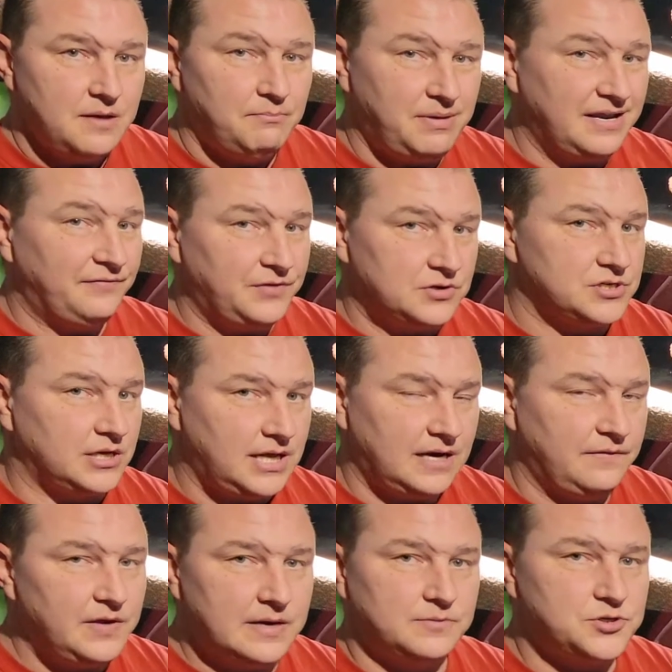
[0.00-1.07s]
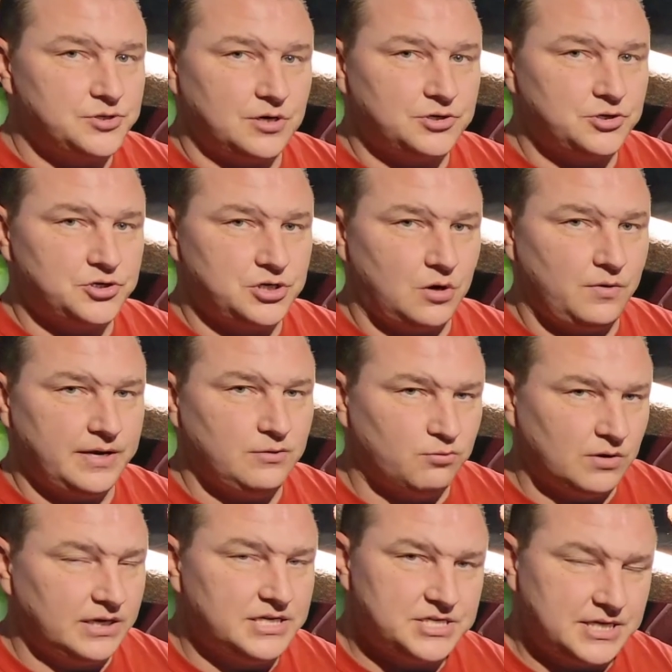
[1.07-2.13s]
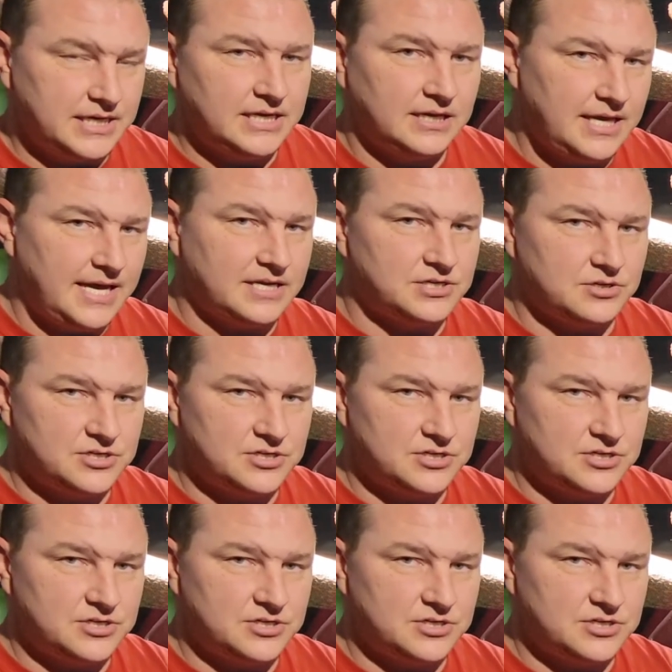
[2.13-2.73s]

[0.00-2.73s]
but if there's a lot of hip structure showing, really skinny legs,